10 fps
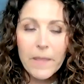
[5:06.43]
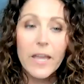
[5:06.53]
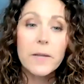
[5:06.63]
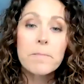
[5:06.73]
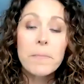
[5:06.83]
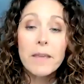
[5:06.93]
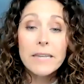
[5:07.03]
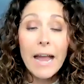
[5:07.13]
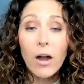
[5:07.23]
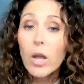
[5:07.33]
Okay.
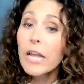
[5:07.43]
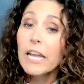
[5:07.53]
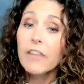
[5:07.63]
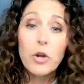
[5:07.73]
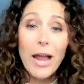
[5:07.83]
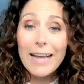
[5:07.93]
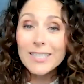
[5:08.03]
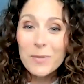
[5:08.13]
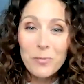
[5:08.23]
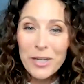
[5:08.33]
Now, if your
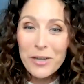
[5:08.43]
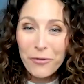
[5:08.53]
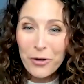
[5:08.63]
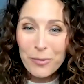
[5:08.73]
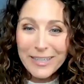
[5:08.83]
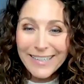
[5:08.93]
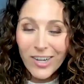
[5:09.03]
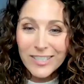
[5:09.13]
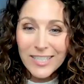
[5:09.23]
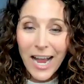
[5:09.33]
ad's been running for a really
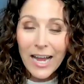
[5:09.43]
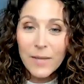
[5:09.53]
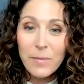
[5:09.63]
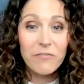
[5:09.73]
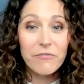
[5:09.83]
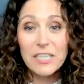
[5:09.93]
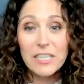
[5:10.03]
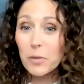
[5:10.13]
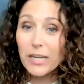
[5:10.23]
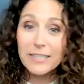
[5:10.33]
long time and
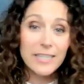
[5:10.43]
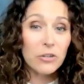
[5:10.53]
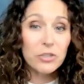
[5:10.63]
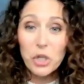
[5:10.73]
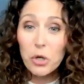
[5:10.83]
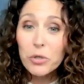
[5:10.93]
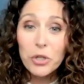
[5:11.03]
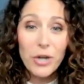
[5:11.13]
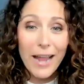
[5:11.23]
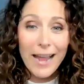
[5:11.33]
Facebook has now shown
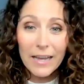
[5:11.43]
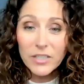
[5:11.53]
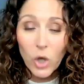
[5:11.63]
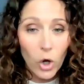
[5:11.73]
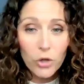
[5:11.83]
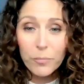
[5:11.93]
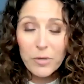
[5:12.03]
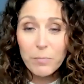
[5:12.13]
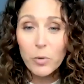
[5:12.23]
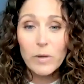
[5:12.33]
your ad to all the
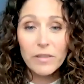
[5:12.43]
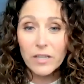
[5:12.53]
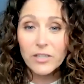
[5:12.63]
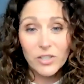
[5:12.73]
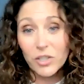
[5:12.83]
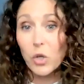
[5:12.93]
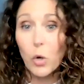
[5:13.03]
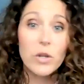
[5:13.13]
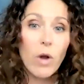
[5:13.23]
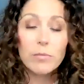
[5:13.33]
people within the
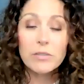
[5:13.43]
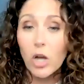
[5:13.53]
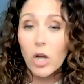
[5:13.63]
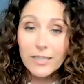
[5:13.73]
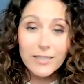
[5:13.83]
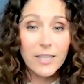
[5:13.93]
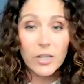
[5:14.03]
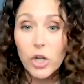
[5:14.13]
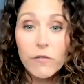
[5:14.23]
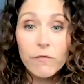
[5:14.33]
Tony Robbins audience that
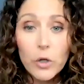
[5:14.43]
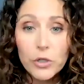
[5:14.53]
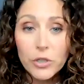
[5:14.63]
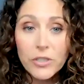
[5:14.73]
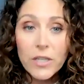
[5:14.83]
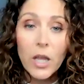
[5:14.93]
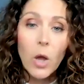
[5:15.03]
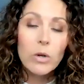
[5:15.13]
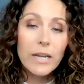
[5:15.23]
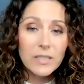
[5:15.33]
are converters,
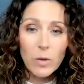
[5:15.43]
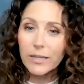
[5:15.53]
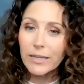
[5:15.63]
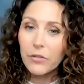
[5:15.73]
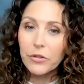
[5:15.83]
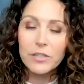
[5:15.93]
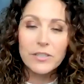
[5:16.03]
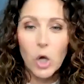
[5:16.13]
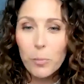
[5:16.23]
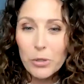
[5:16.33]
well, guess what? Now they're going to
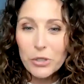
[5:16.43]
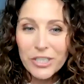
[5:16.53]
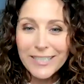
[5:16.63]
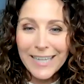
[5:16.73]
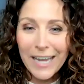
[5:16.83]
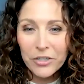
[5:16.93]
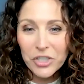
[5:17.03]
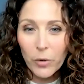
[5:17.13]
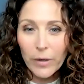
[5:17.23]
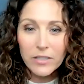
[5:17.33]
start pushing it down and
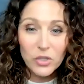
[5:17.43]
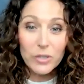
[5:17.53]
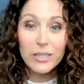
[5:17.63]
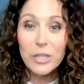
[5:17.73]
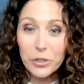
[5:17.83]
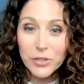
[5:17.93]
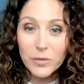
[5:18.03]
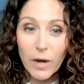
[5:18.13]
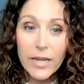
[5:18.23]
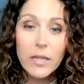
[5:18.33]
showing it to the
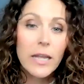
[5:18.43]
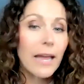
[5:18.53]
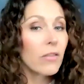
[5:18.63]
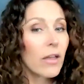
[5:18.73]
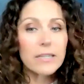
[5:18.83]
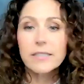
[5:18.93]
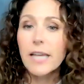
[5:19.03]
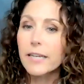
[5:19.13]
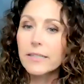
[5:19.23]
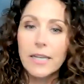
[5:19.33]
clickers, right? And like I
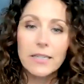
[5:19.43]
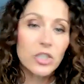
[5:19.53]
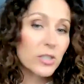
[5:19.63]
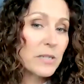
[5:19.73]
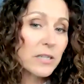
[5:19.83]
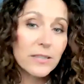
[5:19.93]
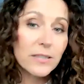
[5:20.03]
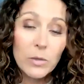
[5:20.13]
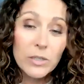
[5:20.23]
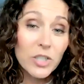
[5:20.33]
said, just because
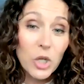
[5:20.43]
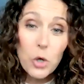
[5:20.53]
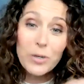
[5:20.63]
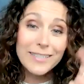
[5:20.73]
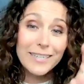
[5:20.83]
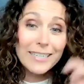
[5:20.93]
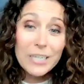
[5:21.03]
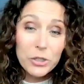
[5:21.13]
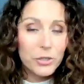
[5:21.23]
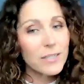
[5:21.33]
someone's known as a
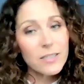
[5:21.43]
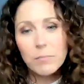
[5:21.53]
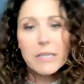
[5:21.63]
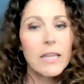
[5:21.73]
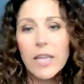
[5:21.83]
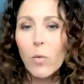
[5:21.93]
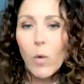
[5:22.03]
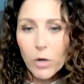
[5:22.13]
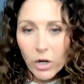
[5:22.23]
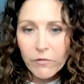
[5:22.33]
clicker doesn't mean that they
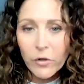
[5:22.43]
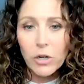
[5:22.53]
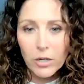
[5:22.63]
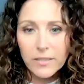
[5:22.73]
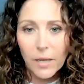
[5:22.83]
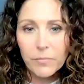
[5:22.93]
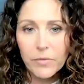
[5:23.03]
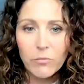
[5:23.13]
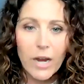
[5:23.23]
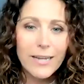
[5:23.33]
won't convert on
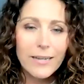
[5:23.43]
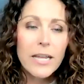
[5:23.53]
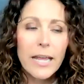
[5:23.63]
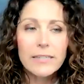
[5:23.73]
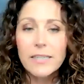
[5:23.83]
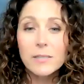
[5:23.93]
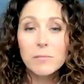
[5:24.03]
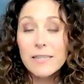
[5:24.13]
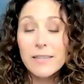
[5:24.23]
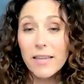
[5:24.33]
something, right? And doesn't
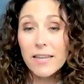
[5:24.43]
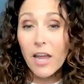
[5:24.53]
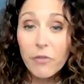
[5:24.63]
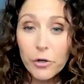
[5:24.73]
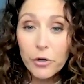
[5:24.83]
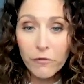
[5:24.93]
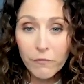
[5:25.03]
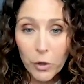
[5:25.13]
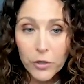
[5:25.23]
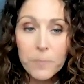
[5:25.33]
mean that they never
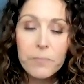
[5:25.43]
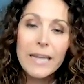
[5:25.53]
convert.